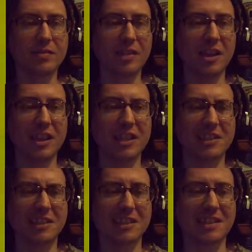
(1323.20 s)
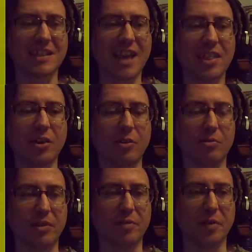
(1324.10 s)
And it's just a death hole
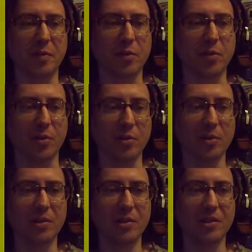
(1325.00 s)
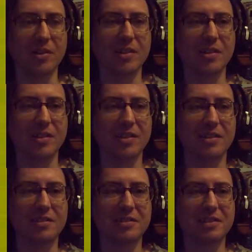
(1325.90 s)
if we fall.
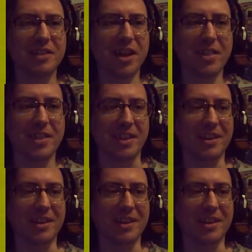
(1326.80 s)
It's nothing.